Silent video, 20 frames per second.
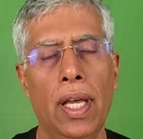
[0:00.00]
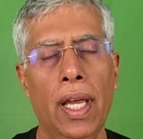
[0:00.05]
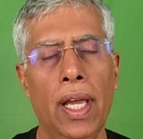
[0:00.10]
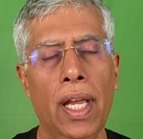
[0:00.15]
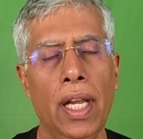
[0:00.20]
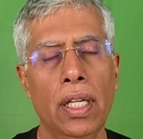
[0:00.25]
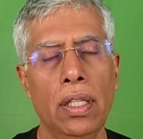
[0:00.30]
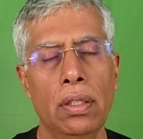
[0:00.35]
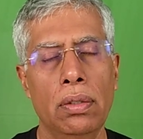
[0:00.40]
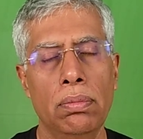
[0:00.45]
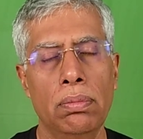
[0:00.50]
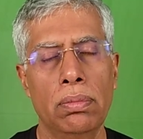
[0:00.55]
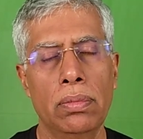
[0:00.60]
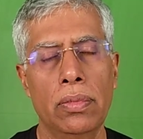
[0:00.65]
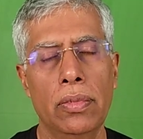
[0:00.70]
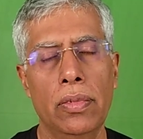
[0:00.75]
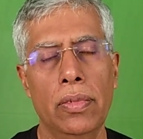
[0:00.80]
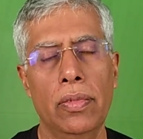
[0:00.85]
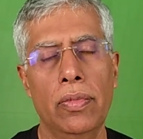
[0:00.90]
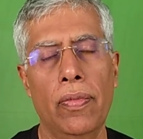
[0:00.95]
and
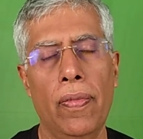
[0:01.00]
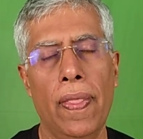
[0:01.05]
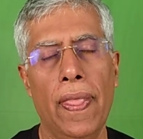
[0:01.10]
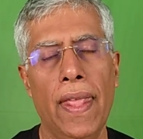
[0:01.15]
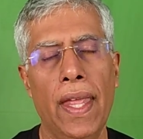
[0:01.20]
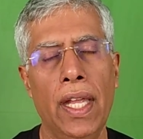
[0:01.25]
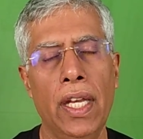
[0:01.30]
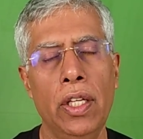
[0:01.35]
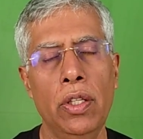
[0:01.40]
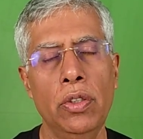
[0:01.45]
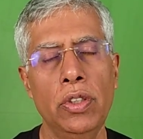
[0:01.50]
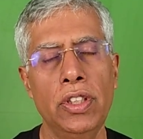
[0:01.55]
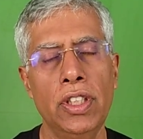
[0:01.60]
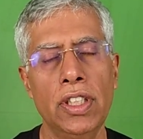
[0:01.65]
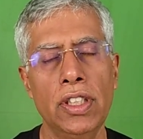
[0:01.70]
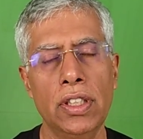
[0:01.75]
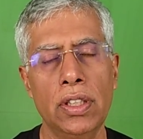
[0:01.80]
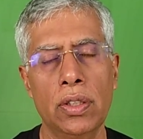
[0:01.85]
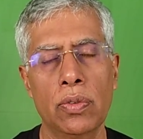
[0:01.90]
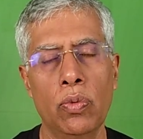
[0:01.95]
you're
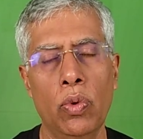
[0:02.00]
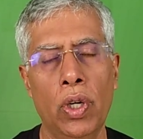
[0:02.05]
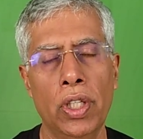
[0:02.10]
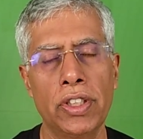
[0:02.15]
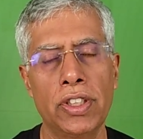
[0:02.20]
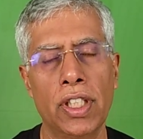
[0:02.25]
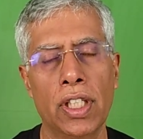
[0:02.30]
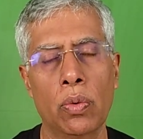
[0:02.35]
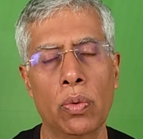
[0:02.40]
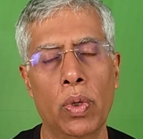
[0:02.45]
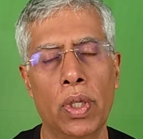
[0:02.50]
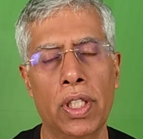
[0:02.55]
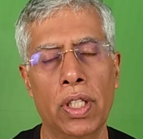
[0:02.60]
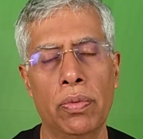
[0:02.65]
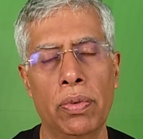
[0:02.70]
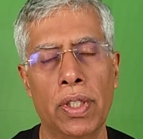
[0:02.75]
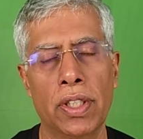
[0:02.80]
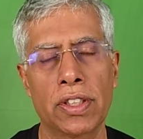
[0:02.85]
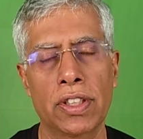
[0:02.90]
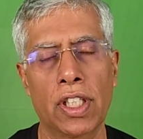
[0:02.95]
just watching
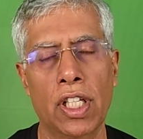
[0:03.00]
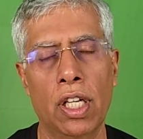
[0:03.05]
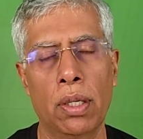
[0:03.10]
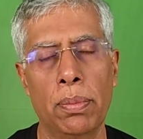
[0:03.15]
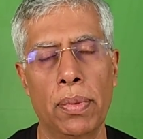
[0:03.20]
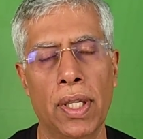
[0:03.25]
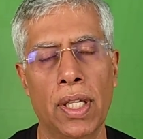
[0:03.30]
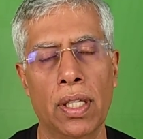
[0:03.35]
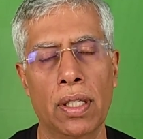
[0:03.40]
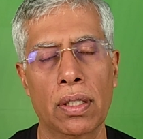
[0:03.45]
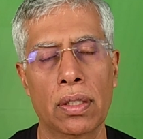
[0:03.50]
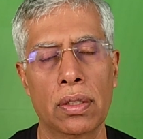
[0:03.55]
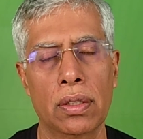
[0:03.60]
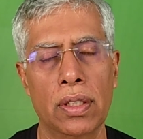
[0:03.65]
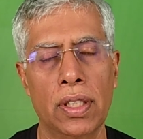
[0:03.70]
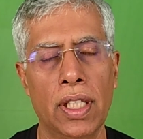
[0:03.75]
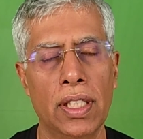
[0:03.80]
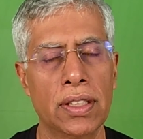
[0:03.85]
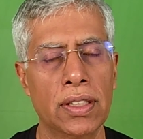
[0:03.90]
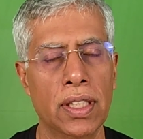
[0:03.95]
whatever is coming.
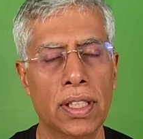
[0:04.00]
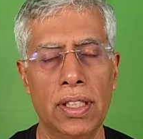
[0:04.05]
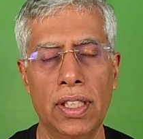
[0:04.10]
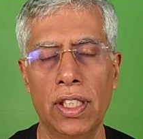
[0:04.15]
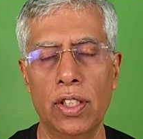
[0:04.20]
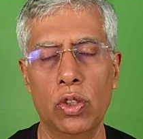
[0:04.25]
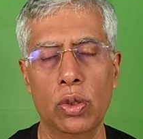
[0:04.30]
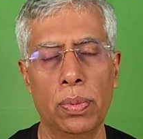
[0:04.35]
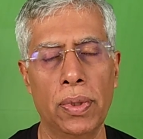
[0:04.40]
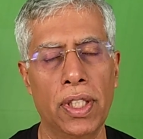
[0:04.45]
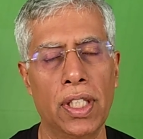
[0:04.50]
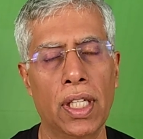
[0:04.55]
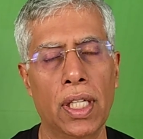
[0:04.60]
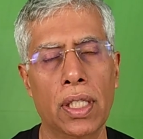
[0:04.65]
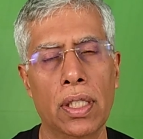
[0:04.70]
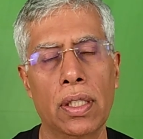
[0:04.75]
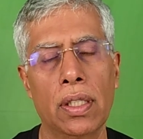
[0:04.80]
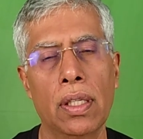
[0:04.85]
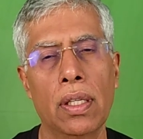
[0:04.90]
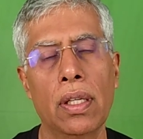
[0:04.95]
There's nothing to be
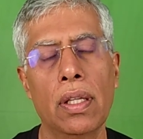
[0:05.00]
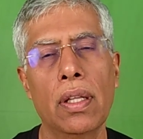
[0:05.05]
done.